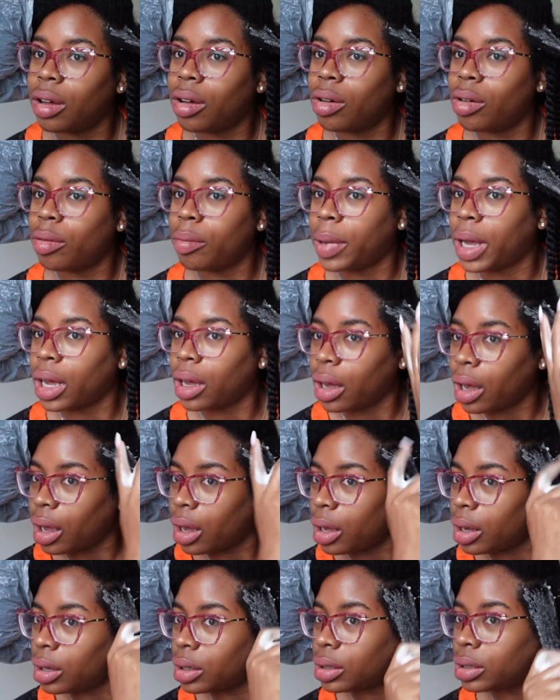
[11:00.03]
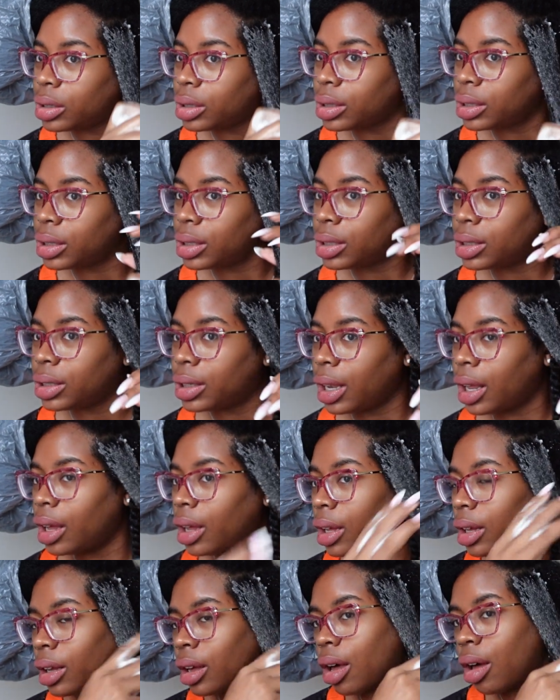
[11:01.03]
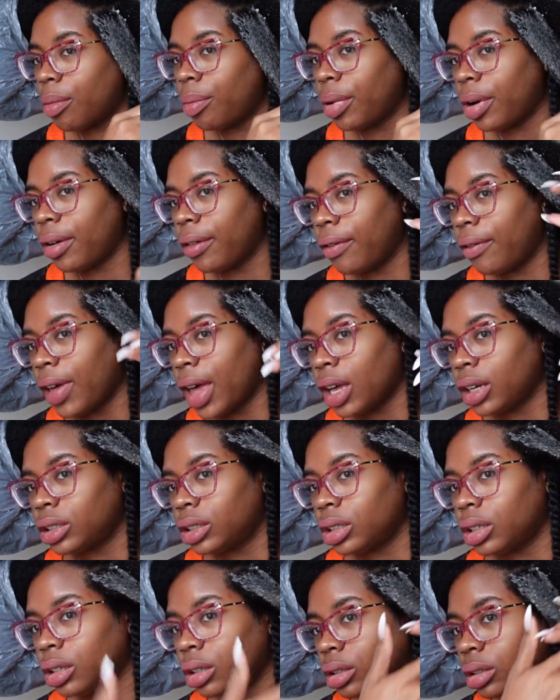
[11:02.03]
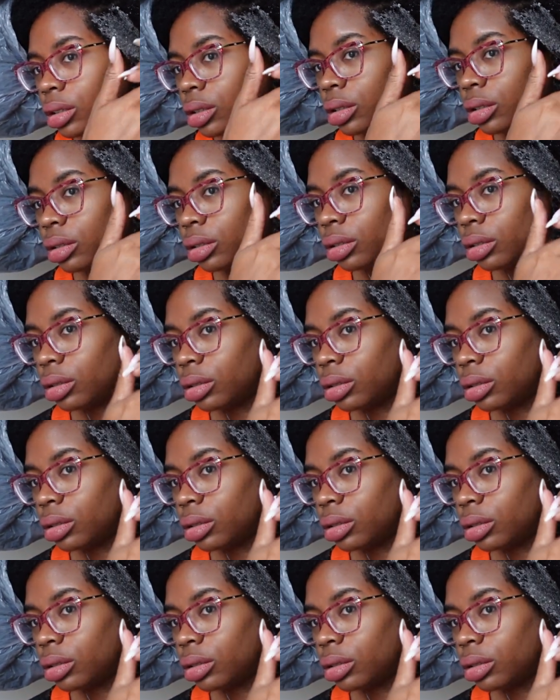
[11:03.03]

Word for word: Oh my gosh, this is like perfection.